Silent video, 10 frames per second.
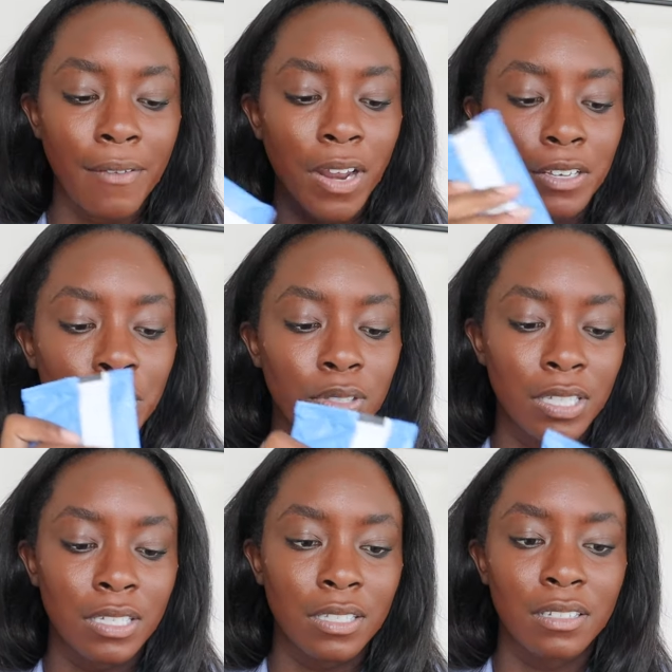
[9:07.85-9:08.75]
I've not used
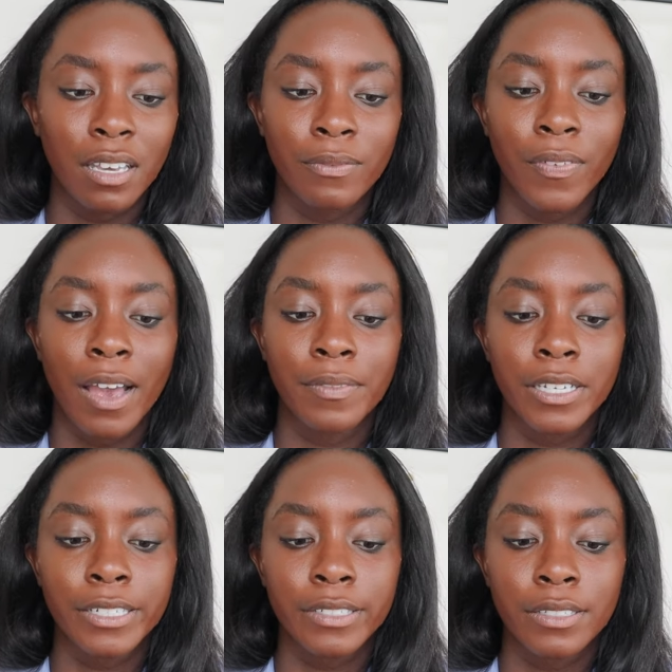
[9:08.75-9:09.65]
these in like five
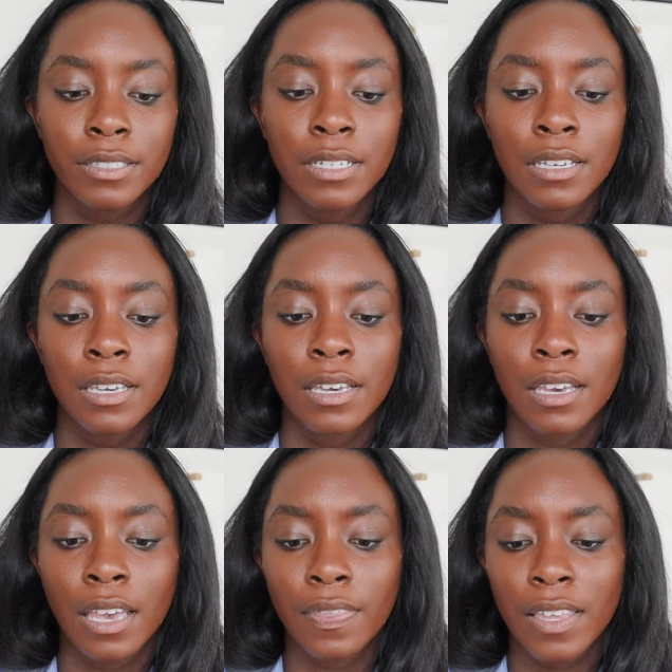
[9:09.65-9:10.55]
years.
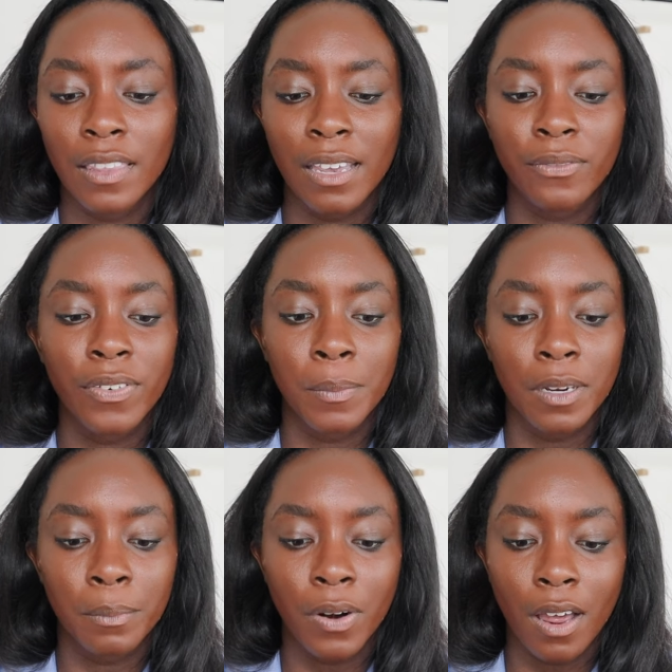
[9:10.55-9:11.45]
And then like
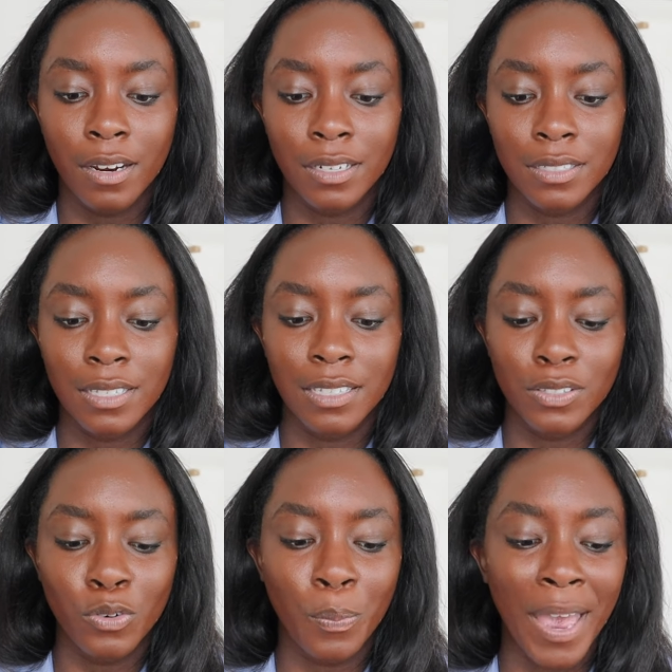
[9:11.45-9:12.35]
feminine products and
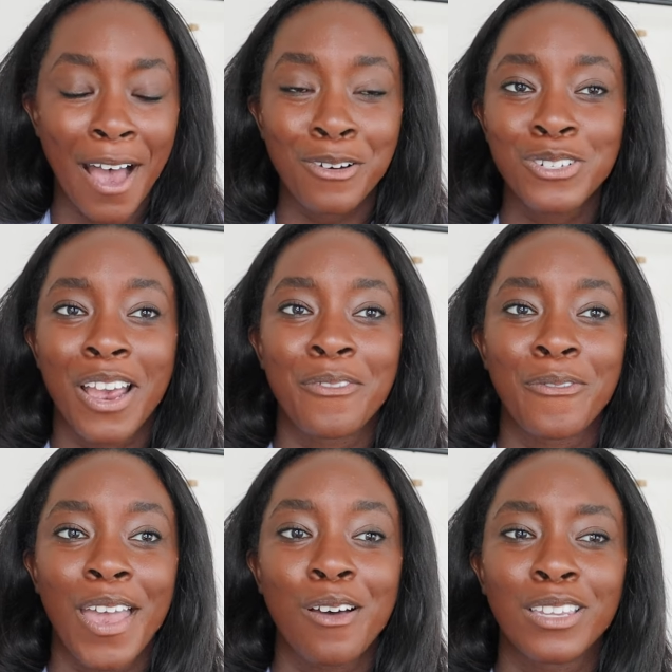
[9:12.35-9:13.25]
this little pouch I
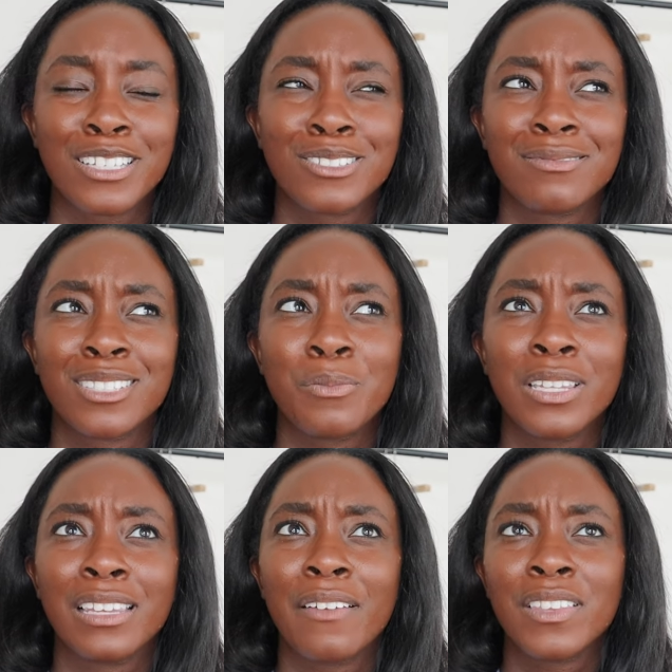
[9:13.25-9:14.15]
found like
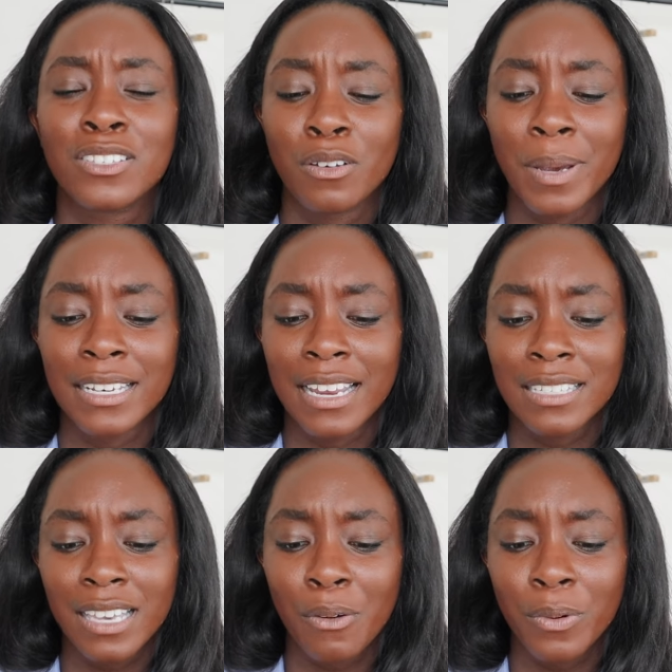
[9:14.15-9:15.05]
someone left this on my
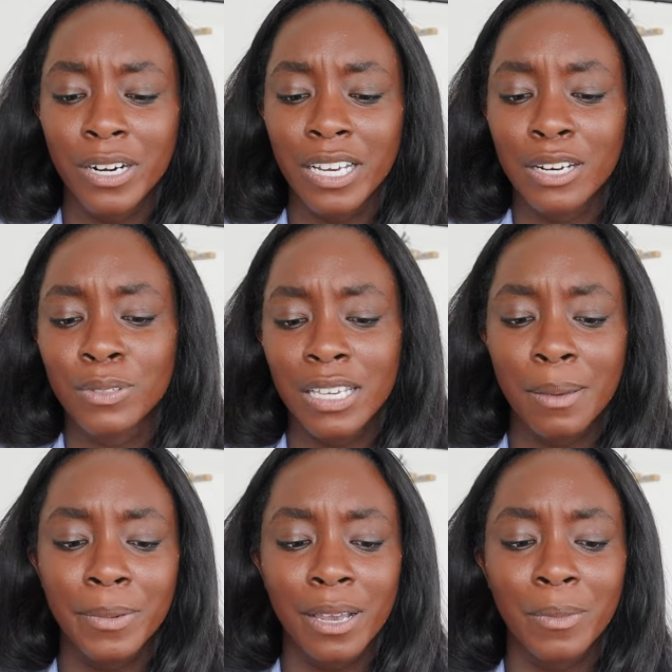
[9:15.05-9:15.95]
desk at work and it was
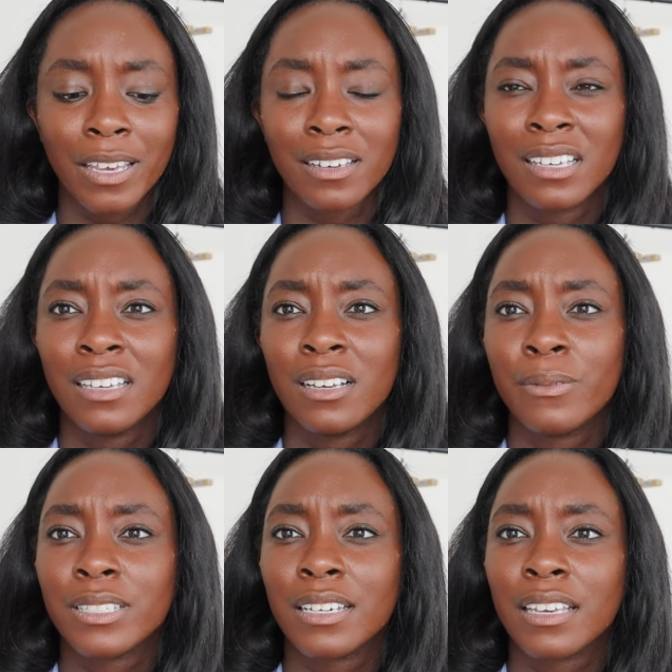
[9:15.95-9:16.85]
empty. I'm like,
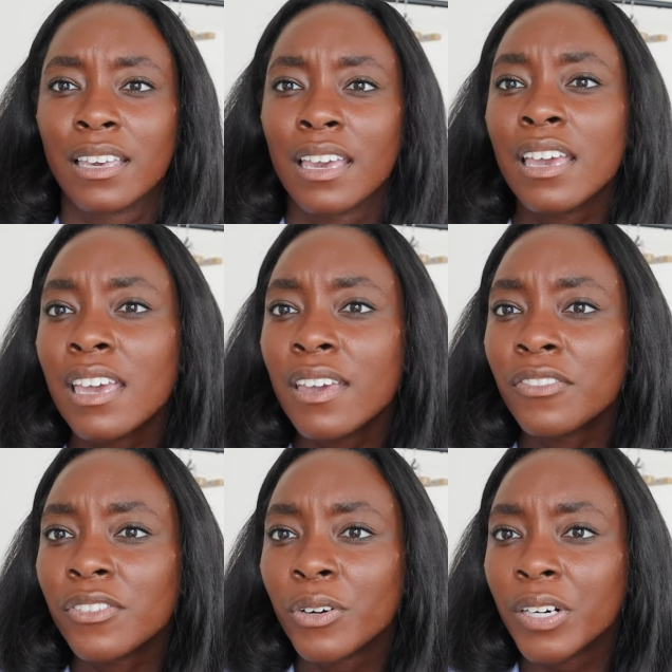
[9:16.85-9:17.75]
was it a
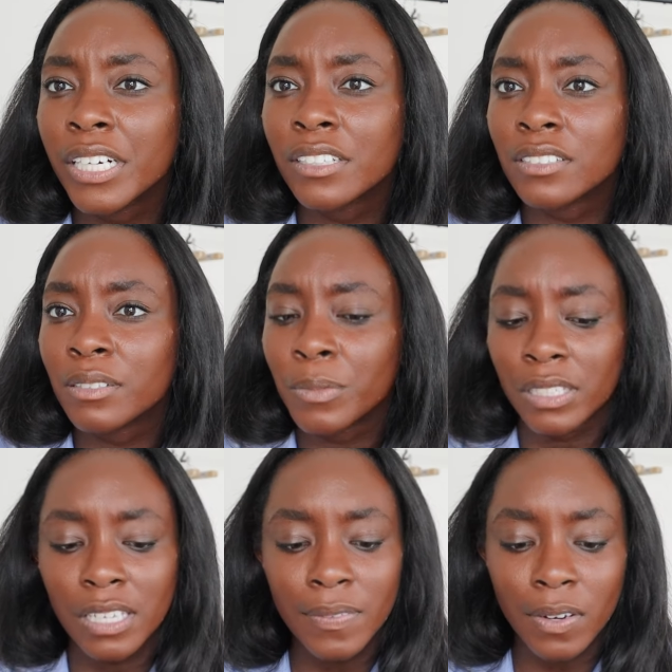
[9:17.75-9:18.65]
gift or did
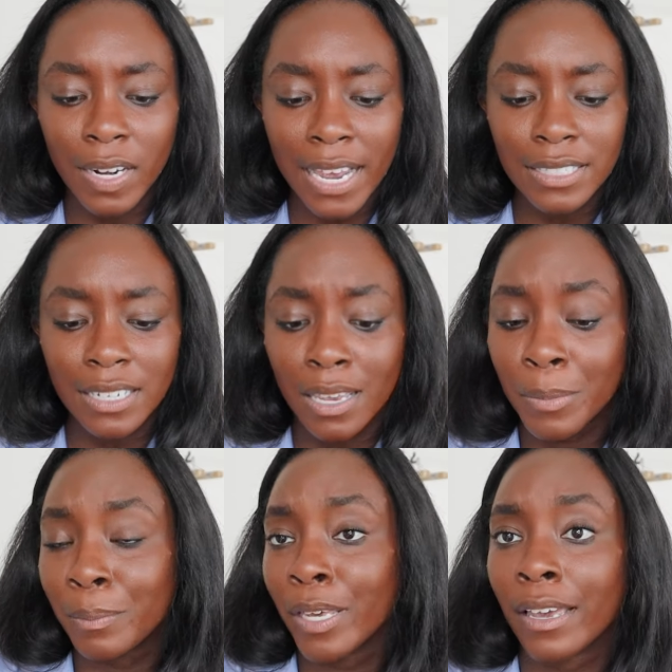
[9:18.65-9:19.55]
someone leave it on accident?
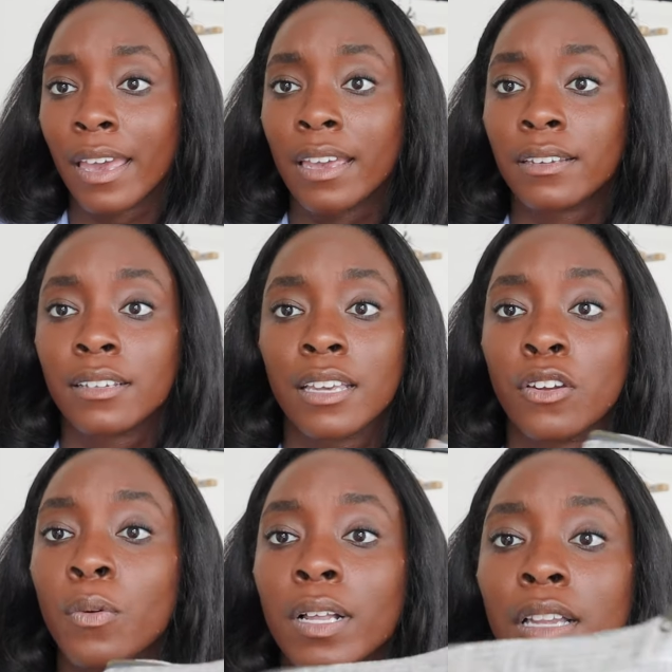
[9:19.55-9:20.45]
But I'm like, hey,
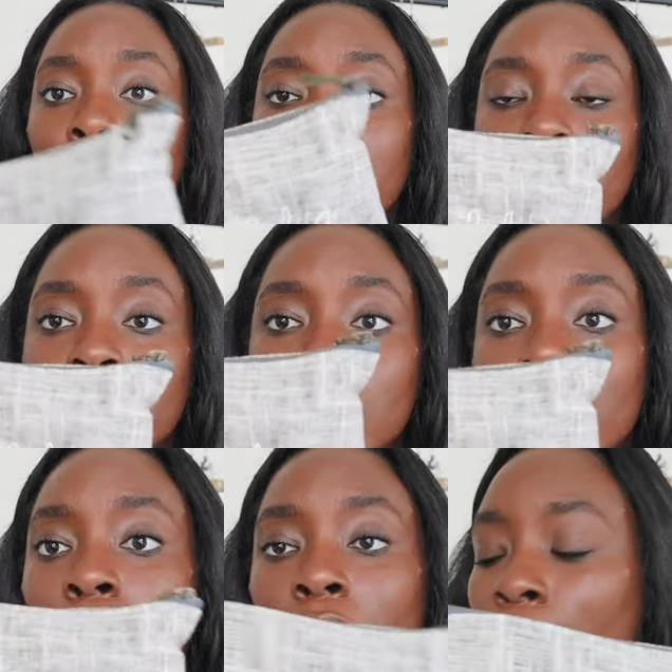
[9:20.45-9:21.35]
no one claimed it,
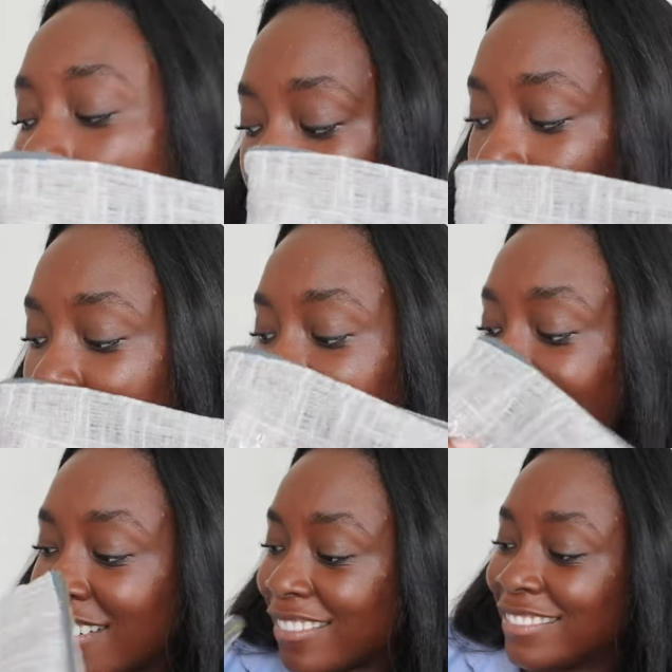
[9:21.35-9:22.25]
so I'm using it
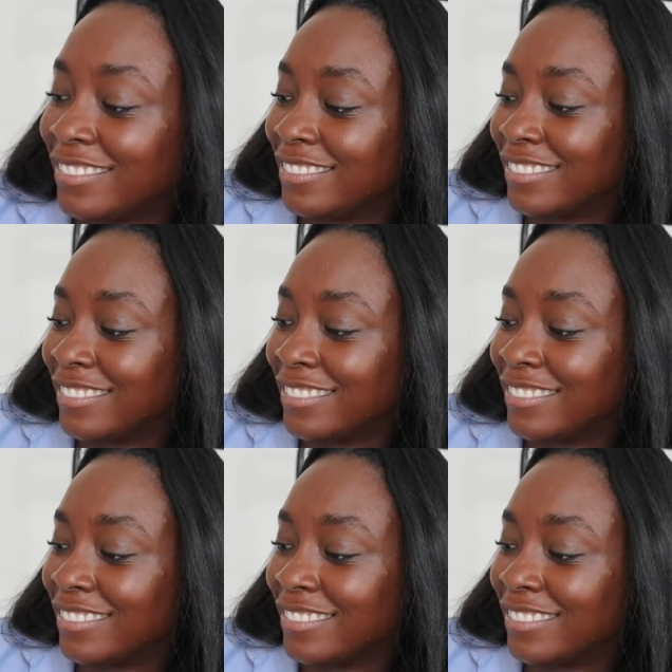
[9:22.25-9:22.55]
now.